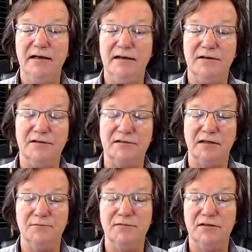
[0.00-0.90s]
Uh, there's
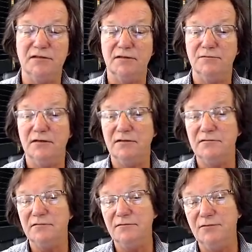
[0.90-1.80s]
a there's a,
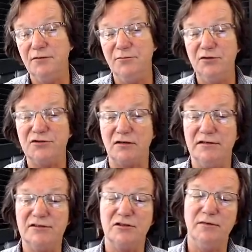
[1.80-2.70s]
a, musical
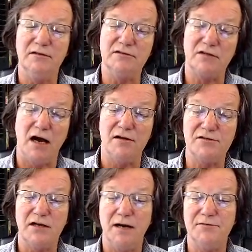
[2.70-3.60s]
instrument and
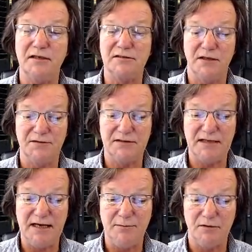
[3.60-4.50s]
scholars objects on the
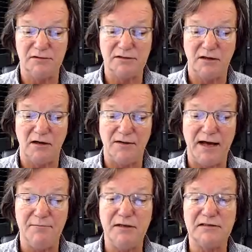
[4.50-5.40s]
tables and all
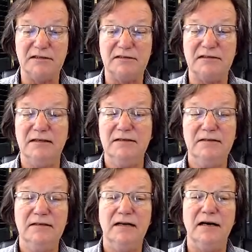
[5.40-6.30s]
that business.
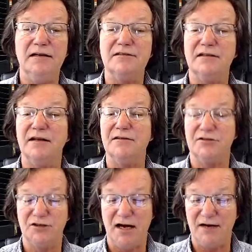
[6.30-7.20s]
Uh, here's another
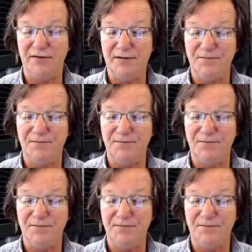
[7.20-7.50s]
shot of it.